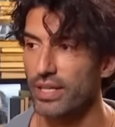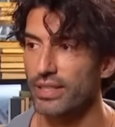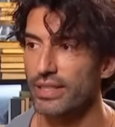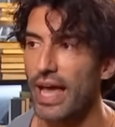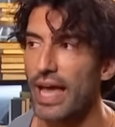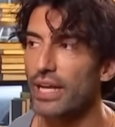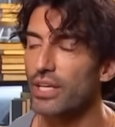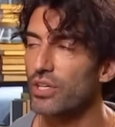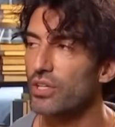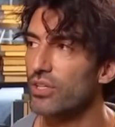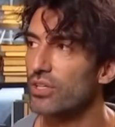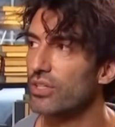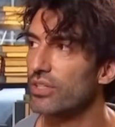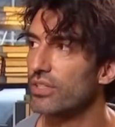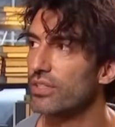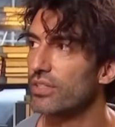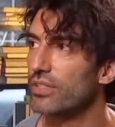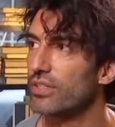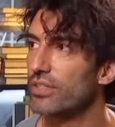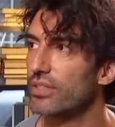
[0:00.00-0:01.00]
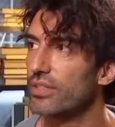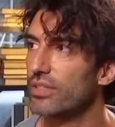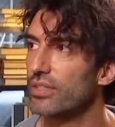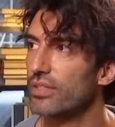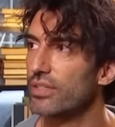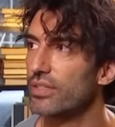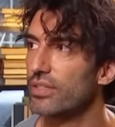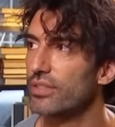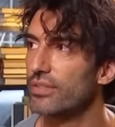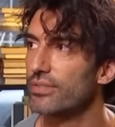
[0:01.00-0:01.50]
that could
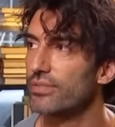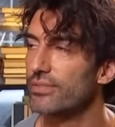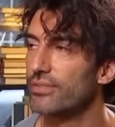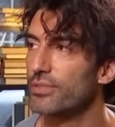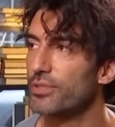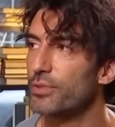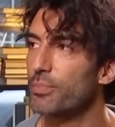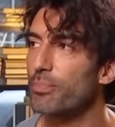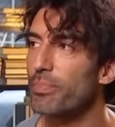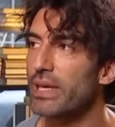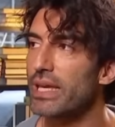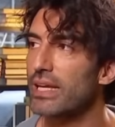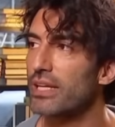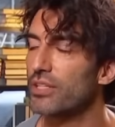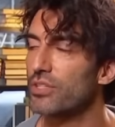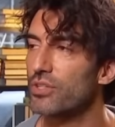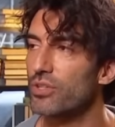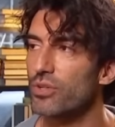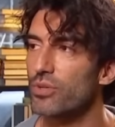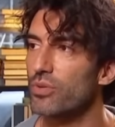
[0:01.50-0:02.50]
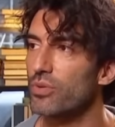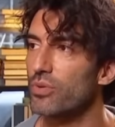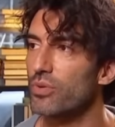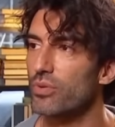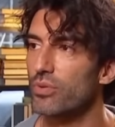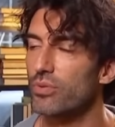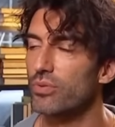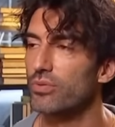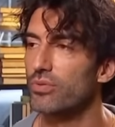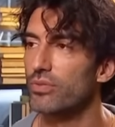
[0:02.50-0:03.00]
speak
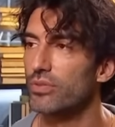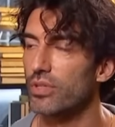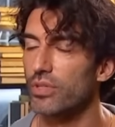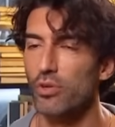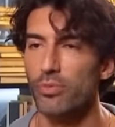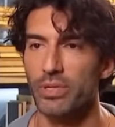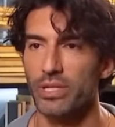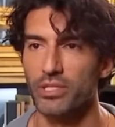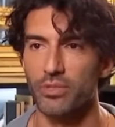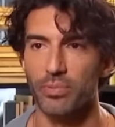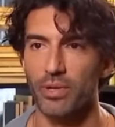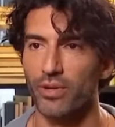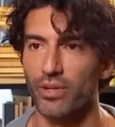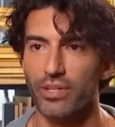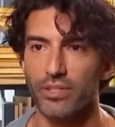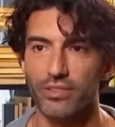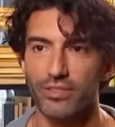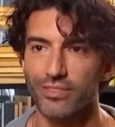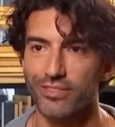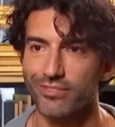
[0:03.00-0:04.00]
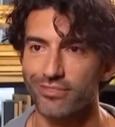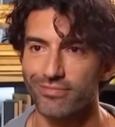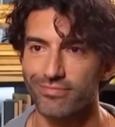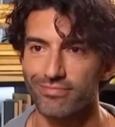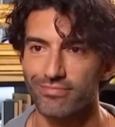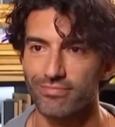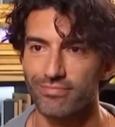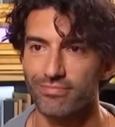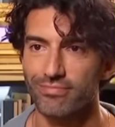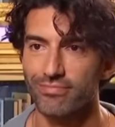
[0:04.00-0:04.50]
to the human experience,
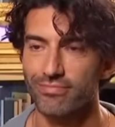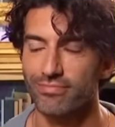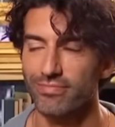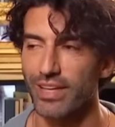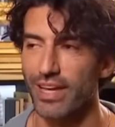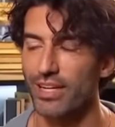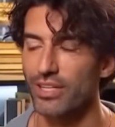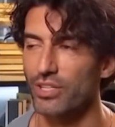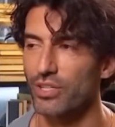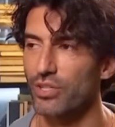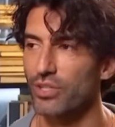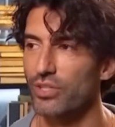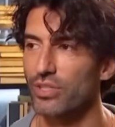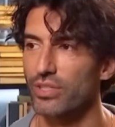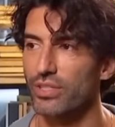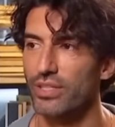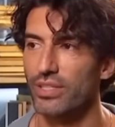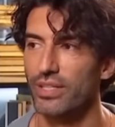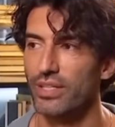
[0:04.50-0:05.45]
that could